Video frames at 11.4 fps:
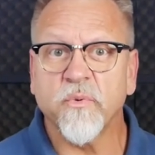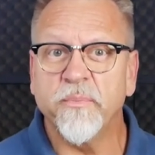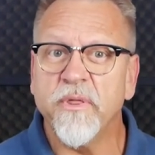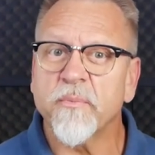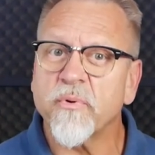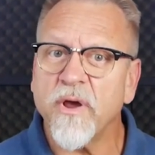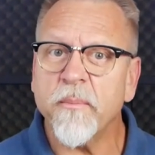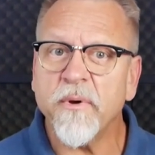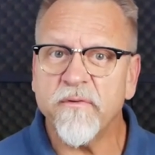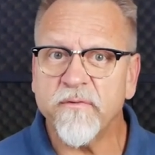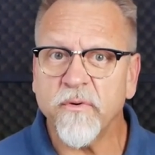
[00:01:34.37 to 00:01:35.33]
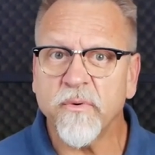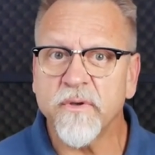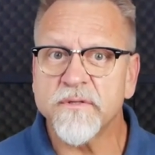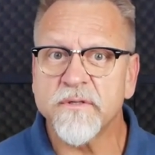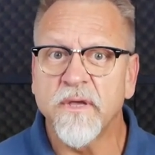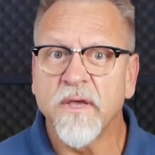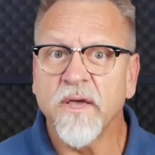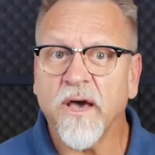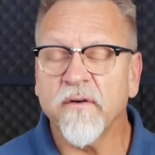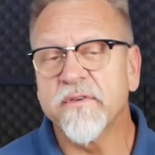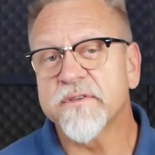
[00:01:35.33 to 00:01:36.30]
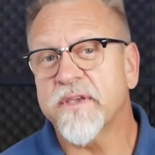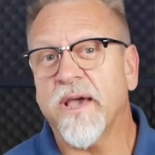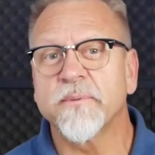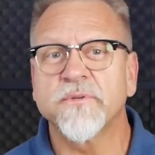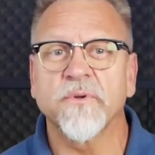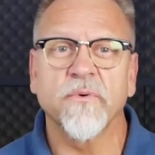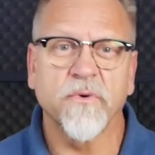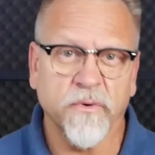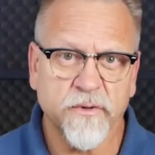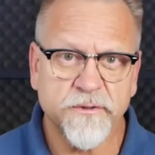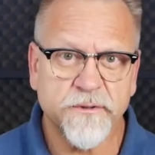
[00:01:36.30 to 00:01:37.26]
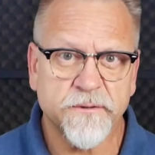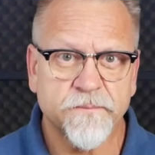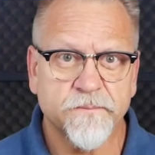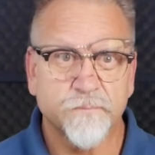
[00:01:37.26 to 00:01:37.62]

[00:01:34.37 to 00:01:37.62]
will be the primary focus of this capstone course.